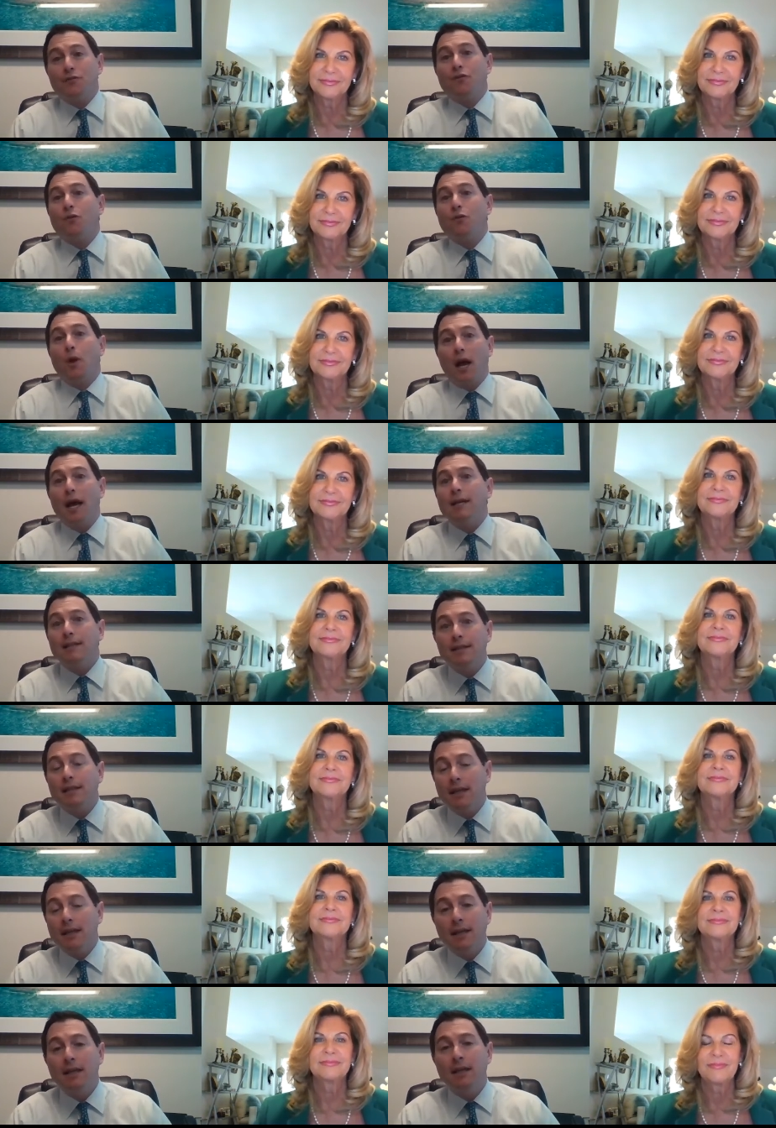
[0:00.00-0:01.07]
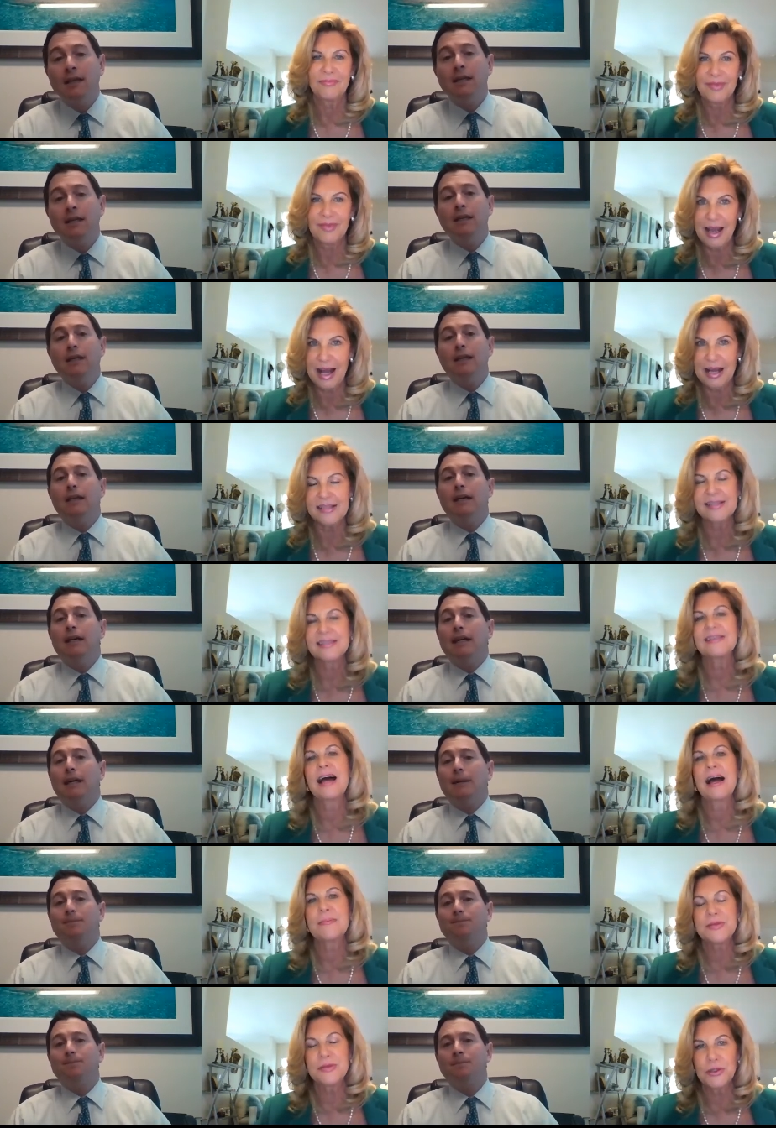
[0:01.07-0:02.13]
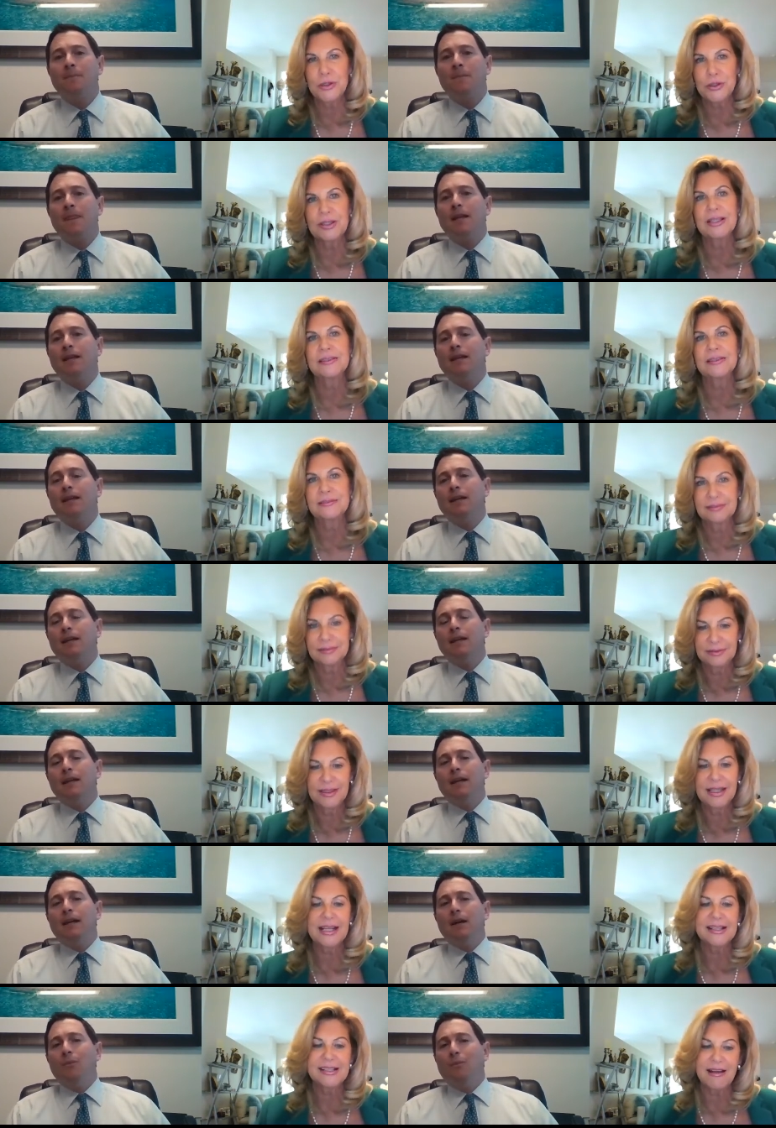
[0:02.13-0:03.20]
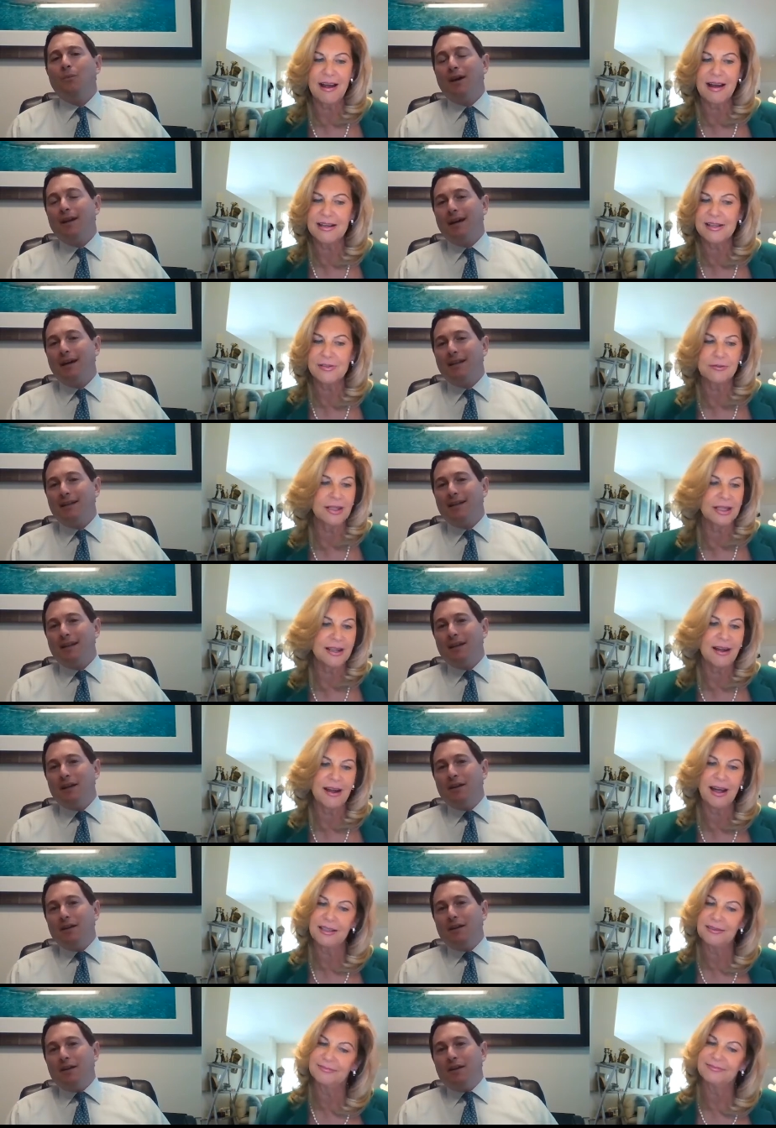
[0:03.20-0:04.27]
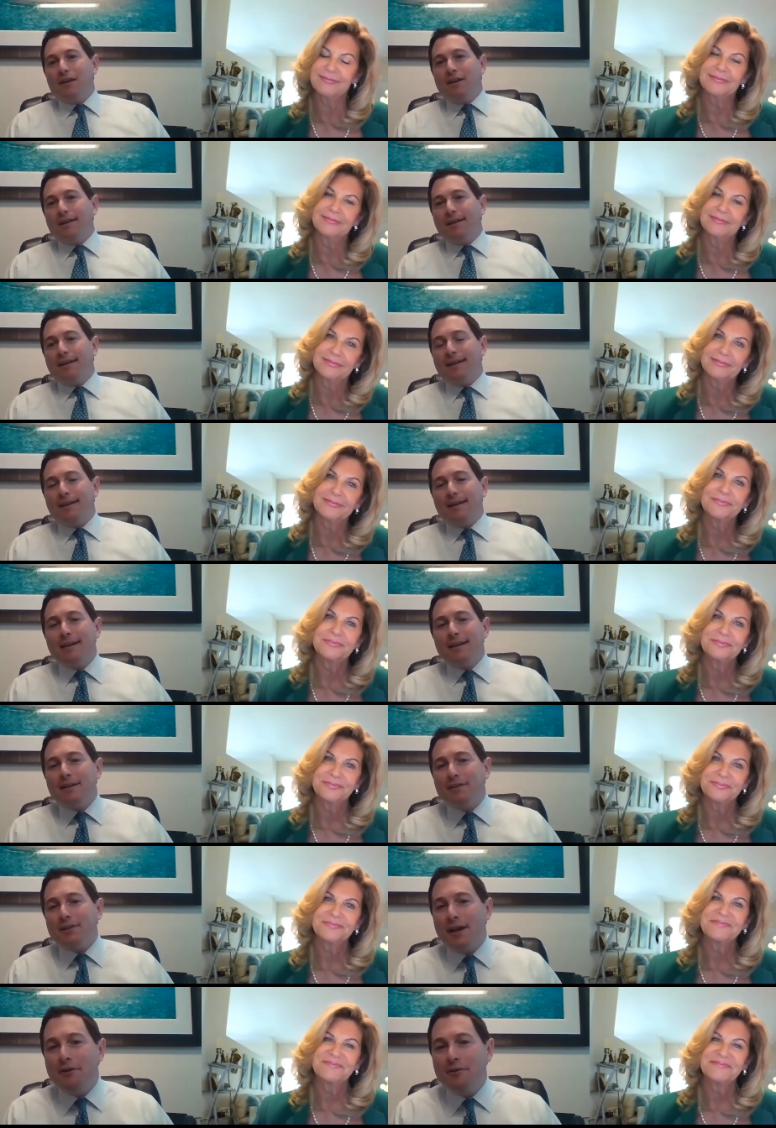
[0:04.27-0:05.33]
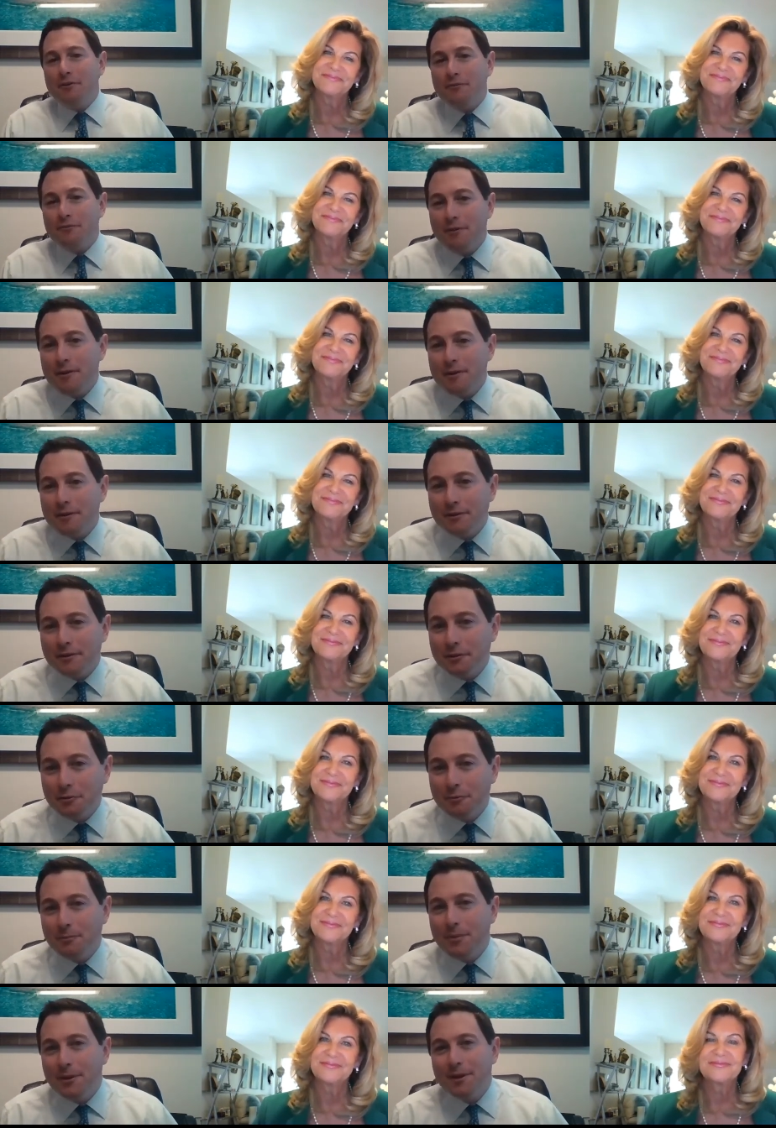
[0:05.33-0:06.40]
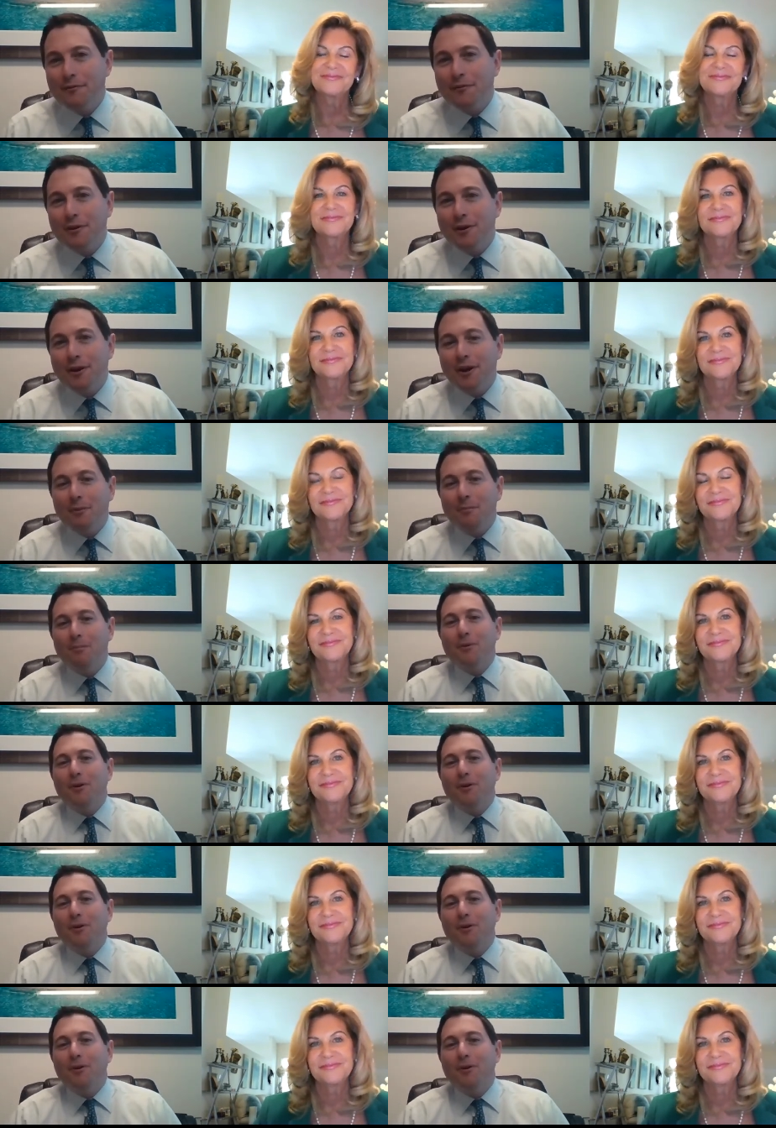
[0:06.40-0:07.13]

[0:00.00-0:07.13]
Speaker 1: just from what i see
Speaker 2: yes absolutely the anxiety is uh,
Speaker 1: really high so i hear you've written a little bit of a, a